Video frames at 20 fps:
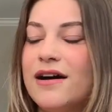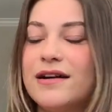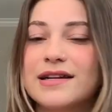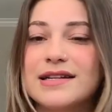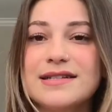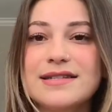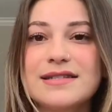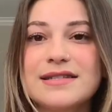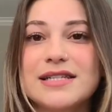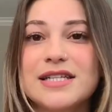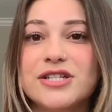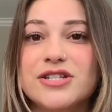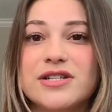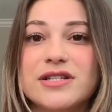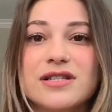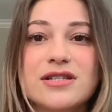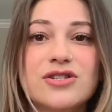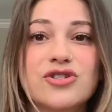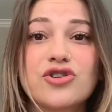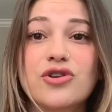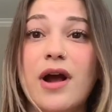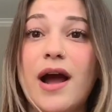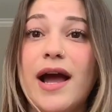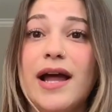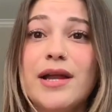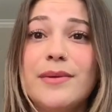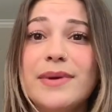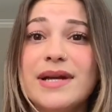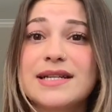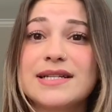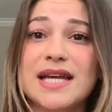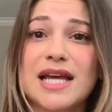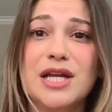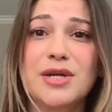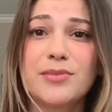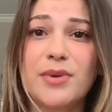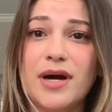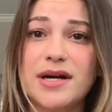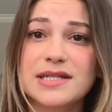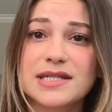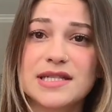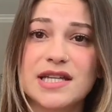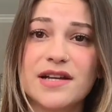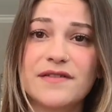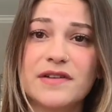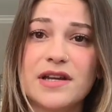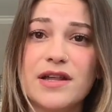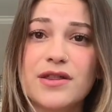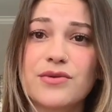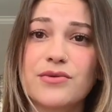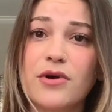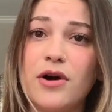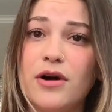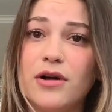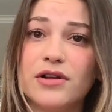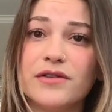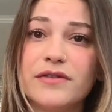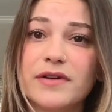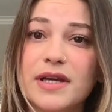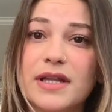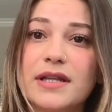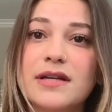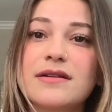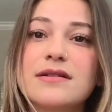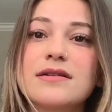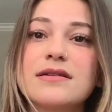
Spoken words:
honestly just try to maintain positivity through all of it.